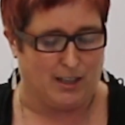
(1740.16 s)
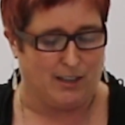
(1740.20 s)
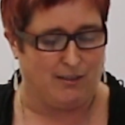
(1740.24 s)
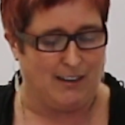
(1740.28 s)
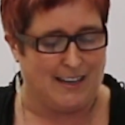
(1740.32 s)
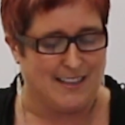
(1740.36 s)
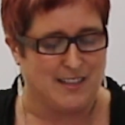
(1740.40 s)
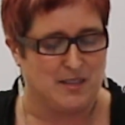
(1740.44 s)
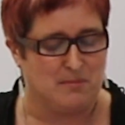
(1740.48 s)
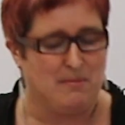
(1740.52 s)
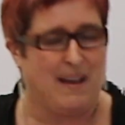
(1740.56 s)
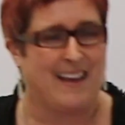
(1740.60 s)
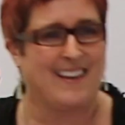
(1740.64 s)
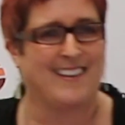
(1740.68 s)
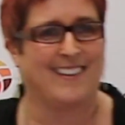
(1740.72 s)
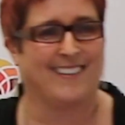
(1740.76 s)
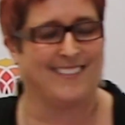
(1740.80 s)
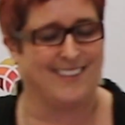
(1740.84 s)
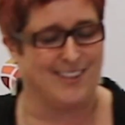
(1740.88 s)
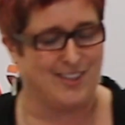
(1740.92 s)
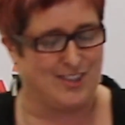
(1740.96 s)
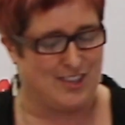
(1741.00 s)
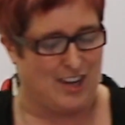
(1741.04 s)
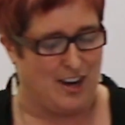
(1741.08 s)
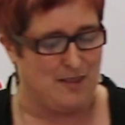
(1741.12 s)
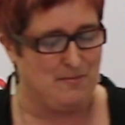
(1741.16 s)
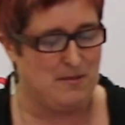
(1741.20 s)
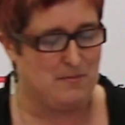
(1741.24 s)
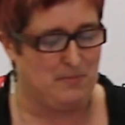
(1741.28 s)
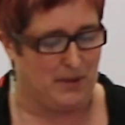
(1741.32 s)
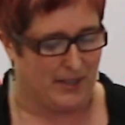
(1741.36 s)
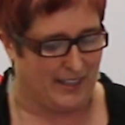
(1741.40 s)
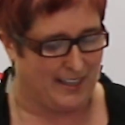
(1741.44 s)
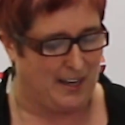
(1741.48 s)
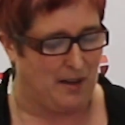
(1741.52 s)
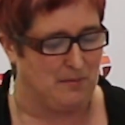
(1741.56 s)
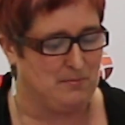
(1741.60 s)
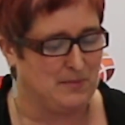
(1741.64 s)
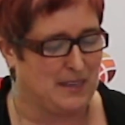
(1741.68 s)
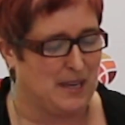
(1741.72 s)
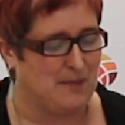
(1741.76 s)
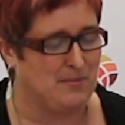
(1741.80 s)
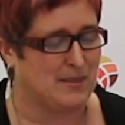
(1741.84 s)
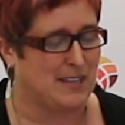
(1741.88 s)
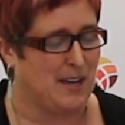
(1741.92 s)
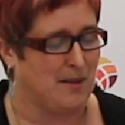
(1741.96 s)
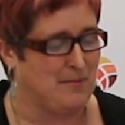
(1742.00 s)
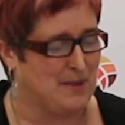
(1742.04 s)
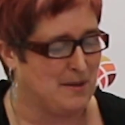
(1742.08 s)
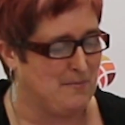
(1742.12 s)
regrets making this statement, but it
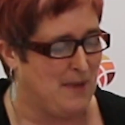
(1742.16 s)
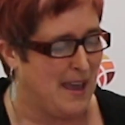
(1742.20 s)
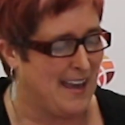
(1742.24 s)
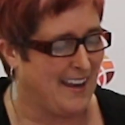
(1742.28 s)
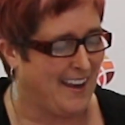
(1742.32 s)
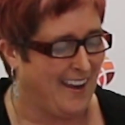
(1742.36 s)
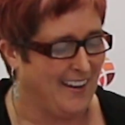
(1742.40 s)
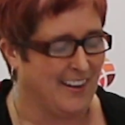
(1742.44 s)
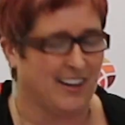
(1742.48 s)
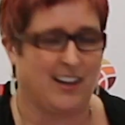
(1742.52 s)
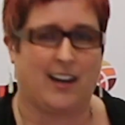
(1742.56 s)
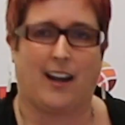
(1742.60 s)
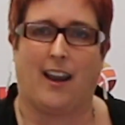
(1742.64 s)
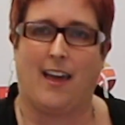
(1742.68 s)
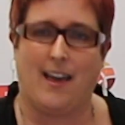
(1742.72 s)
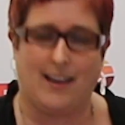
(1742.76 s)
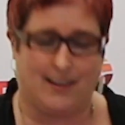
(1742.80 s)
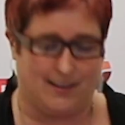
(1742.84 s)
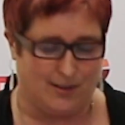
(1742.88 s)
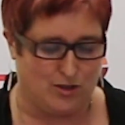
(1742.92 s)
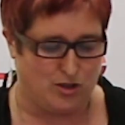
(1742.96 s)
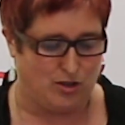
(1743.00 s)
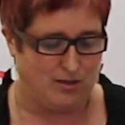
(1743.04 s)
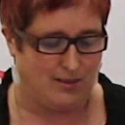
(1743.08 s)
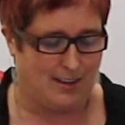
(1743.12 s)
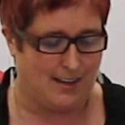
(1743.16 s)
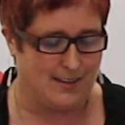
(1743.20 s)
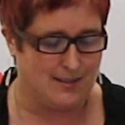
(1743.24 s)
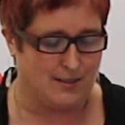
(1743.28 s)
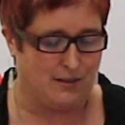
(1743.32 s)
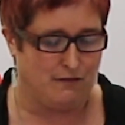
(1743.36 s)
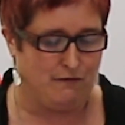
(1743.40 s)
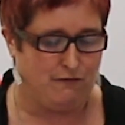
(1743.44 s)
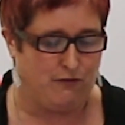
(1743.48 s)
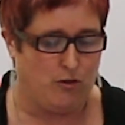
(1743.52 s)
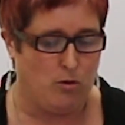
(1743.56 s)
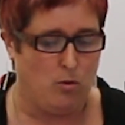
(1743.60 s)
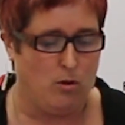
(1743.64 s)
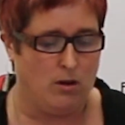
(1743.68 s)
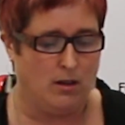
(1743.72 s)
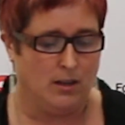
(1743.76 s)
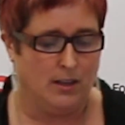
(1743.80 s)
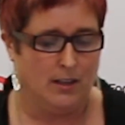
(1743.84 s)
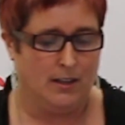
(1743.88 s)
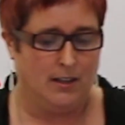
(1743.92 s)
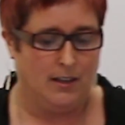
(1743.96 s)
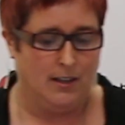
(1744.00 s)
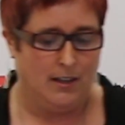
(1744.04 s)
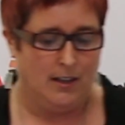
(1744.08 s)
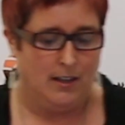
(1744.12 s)
keeps coming back. Helen Clark in
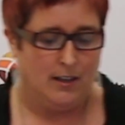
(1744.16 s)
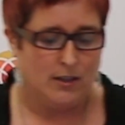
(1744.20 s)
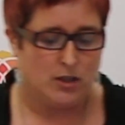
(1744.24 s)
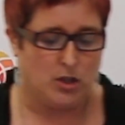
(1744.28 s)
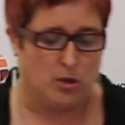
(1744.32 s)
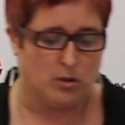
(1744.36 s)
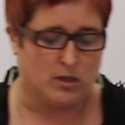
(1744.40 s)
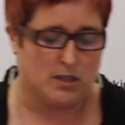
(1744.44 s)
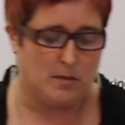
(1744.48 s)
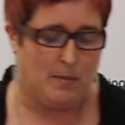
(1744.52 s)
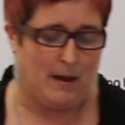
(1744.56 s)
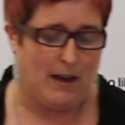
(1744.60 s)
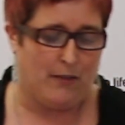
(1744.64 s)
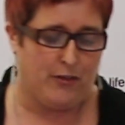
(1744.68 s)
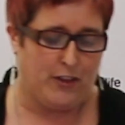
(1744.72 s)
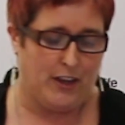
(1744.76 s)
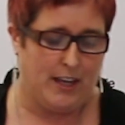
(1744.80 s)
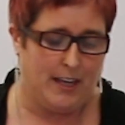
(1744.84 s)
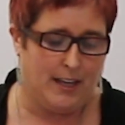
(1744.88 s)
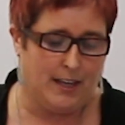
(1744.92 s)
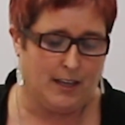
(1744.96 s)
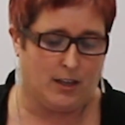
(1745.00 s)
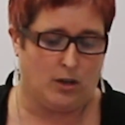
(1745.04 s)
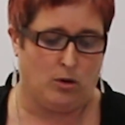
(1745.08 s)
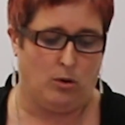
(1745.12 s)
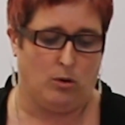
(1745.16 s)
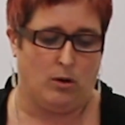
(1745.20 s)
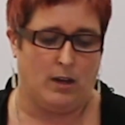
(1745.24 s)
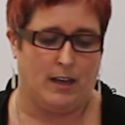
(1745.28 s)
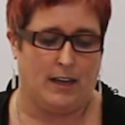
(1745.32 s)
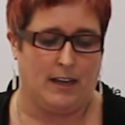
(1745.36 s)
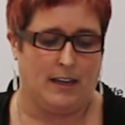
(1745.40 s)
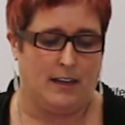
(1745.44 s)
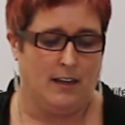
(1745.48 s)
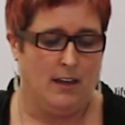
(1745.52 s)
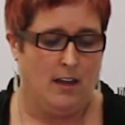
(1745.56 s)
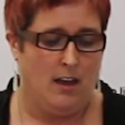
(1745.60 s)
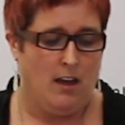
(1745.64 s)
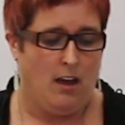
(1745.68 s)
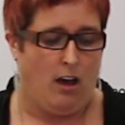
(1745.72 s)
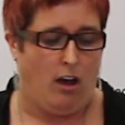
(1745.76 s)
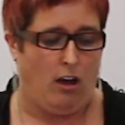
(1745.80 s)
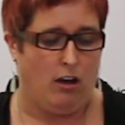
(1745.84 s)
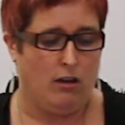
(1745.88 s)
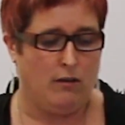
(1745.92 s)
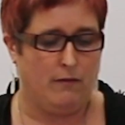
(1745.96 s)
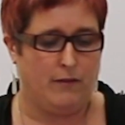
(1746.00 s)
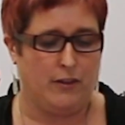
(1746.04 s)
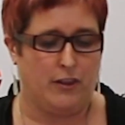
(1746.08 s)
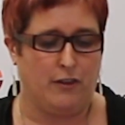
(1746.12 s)
2004 talked about the hikoi
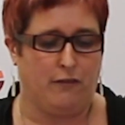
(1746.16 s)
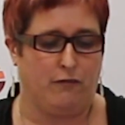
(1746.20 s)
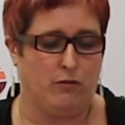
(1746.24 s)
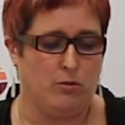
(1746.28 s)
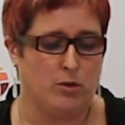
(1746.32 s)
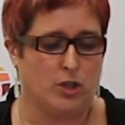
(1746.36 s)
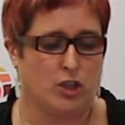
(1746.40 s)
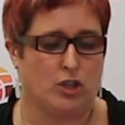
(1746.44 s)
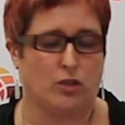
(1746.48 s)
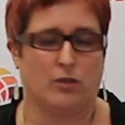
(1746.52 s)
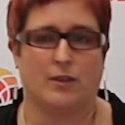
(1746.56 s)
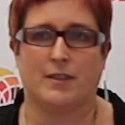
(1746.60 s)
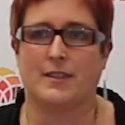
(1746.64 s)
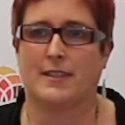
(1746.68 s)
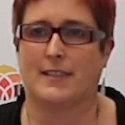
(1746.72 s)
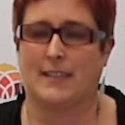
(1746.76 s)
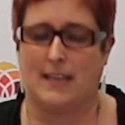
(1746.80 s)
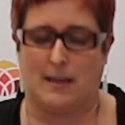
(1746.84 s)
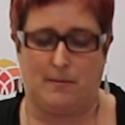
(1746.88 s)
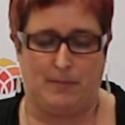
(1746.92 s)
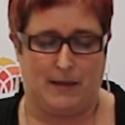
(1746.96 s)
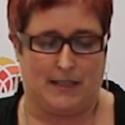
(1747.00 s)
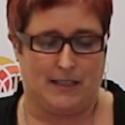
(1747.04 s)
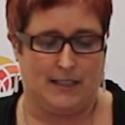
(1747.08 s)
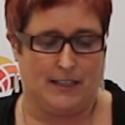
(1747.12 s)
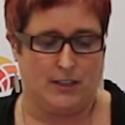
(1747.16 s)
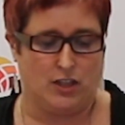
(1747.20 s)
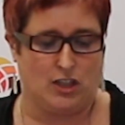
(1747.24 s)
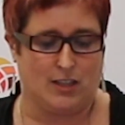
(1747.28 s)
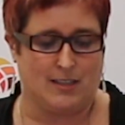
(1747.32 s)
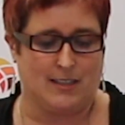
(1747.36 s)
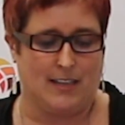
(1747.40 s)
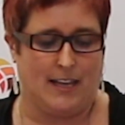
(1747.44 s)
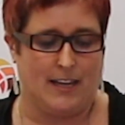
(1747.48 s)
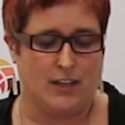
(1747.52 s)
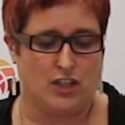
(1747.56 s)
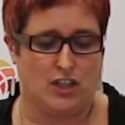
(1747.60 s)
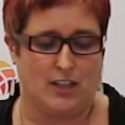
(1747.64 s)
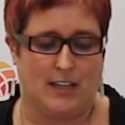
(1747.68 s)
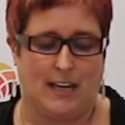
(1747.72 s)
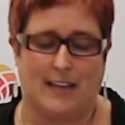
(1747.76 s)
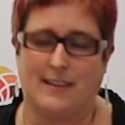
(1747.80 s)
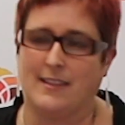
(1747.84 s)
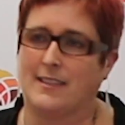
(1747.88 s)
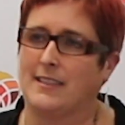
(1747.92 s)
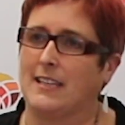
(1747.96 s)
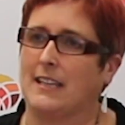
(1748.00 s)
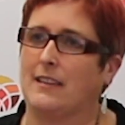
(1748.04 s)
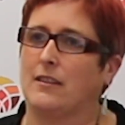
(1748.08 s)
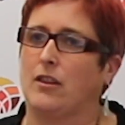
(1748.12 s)
over the foreshore and seabed legislation
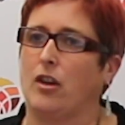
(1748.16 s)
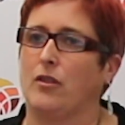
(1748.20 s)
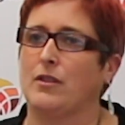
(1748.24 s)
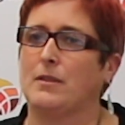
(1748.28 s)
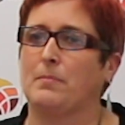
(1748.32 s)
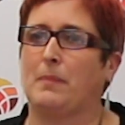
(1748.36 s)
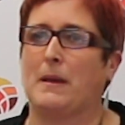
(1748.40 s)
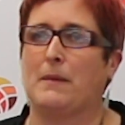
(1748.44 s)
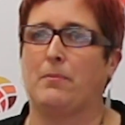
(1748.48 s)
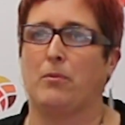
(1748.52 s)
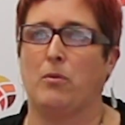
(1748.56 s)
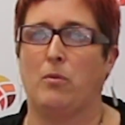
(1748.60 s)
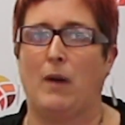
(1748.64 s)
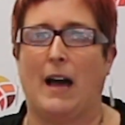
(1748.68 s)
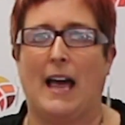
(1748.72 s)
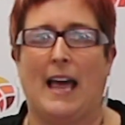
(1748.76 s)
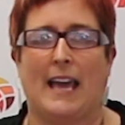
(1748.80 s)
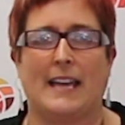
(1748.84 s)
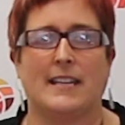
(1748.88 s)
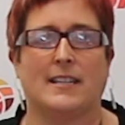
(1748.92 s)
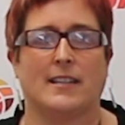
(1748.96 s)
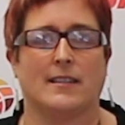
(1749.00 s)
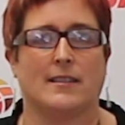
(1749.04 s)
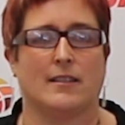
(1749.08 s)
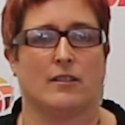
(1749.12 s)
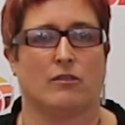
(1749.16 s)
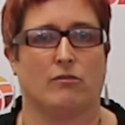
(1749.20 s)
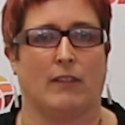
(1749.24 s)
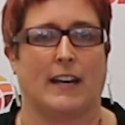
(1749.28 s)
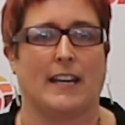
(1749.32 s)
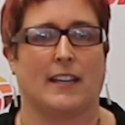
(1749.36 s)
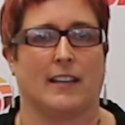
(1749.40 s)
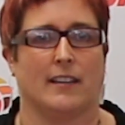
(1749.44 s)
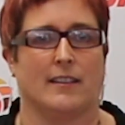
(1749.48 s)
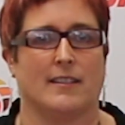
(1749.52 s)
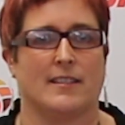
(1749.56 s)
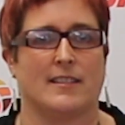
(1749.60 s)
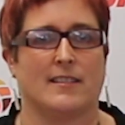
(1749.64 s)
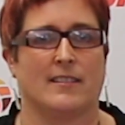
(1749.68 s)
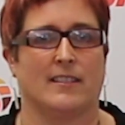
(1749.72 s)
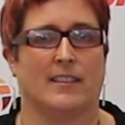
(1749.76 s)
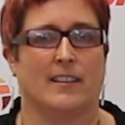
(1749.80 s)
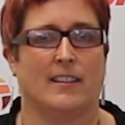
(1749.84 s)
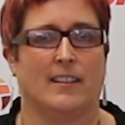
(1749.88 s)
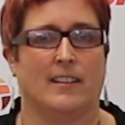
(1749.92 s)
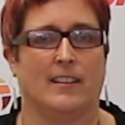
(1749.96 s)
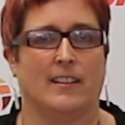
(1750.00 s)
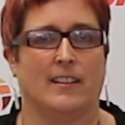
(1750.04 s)
and said those people were haters and wreckers.